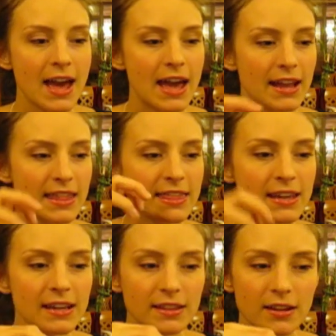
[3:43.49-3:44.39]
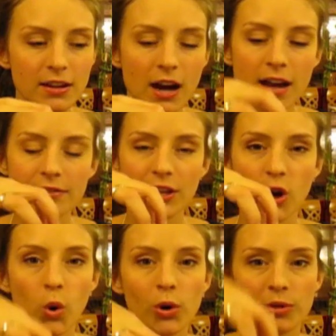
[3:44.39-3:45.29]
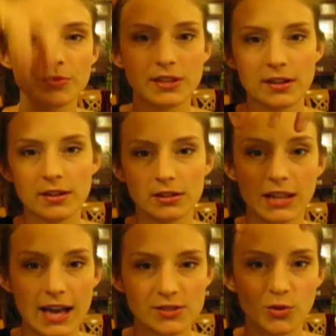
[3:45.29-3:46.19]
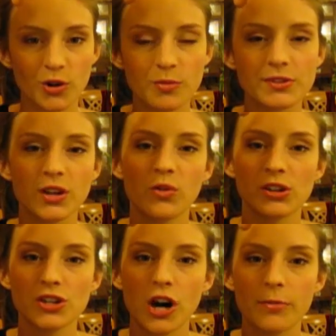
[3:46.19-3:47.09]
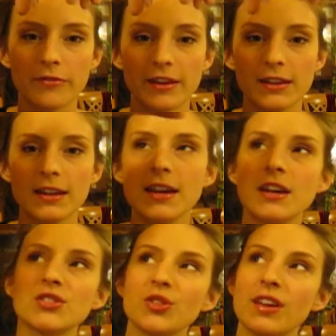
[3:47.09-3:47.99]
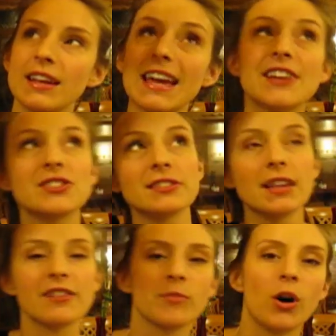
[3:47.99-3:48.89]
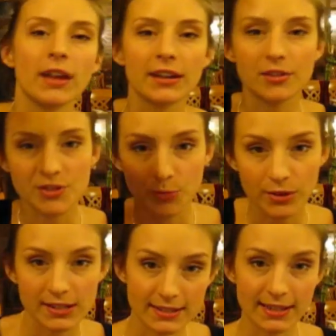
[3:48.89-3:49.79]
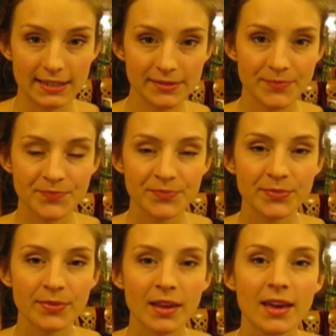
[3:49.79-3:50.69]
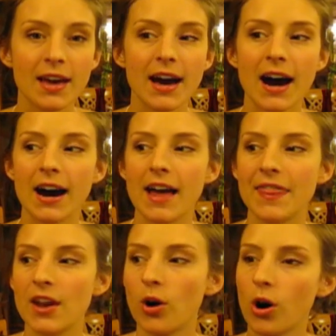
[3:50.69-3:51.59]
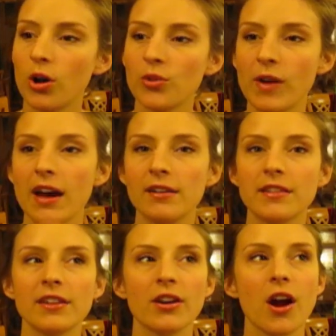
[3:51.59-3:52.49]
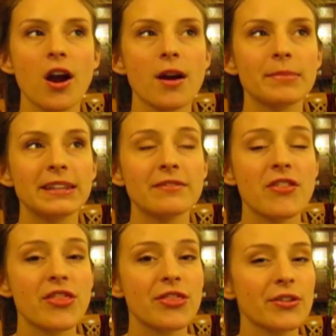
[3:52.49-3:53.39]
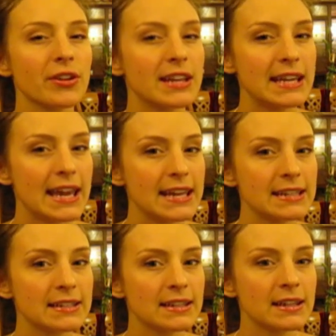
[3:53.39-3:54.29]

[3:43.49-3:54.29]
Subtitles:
And I think they're kind of like orbs that are glass orbs that go on top of it so that it catches the light from all angles and brings it in. And then all around there are, I believe, 38